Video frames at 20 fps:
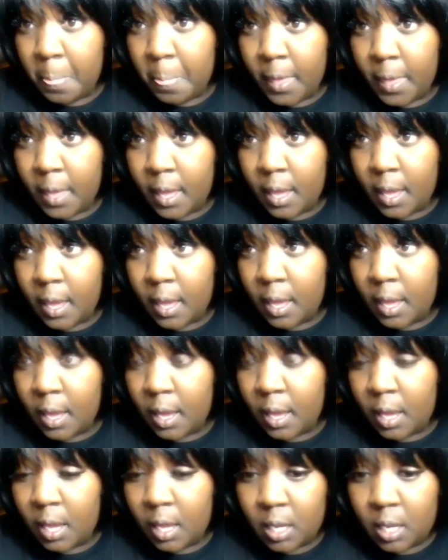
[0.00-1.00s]

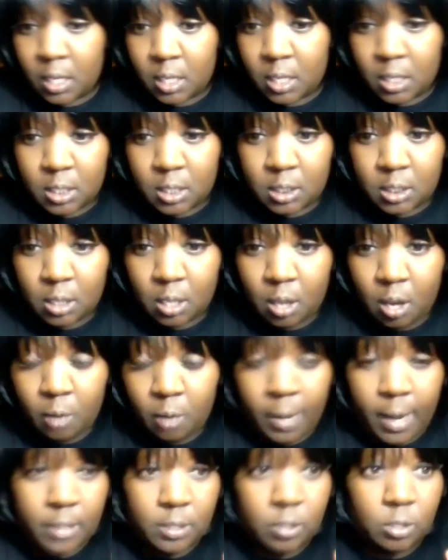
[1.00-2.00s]
And all
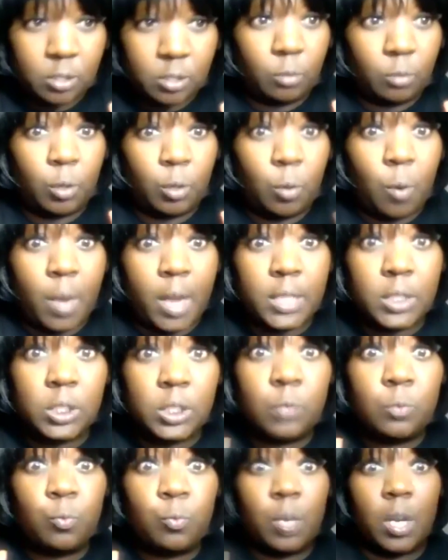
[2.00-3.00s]
right, so the
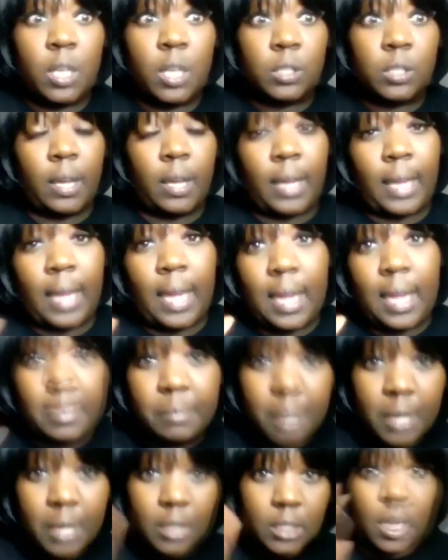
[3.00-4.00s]
question was, I came
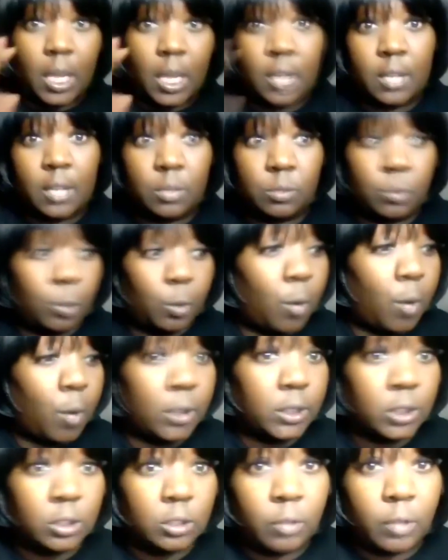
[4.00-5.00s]
in to answer a
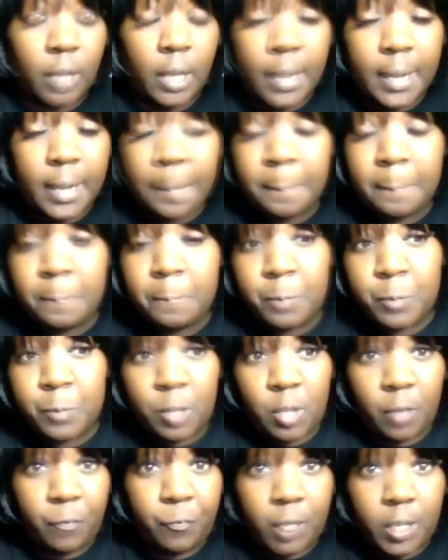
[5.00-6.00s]
question. Okay,
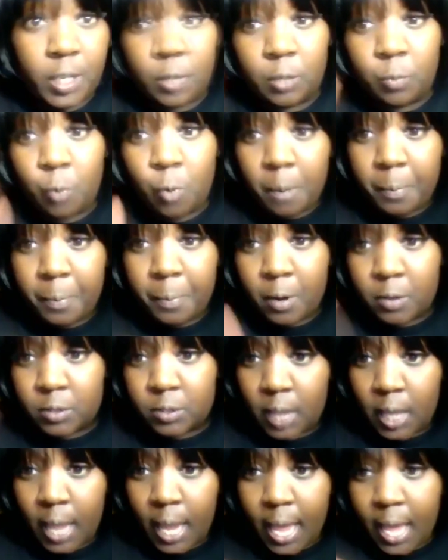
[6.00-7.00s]
so I figured if one
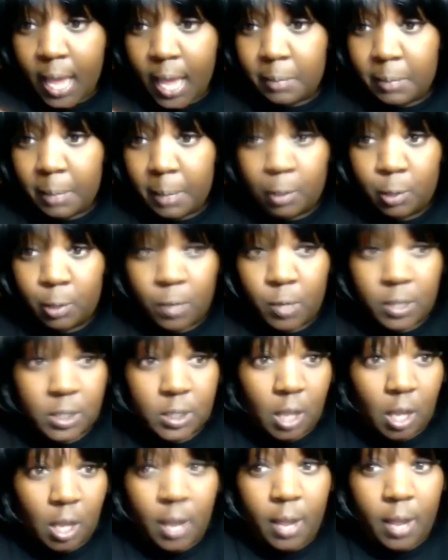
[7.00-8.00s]
person had it, maybe the rest
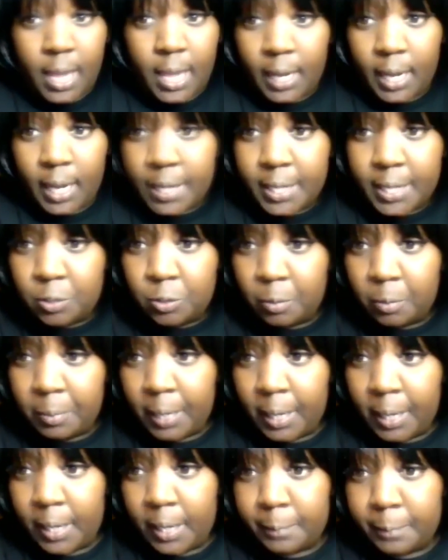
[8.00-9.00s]
of y'all had it. How you doing,
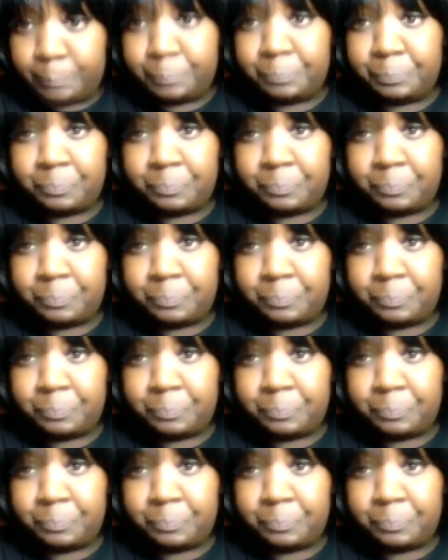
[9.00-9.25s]
babe?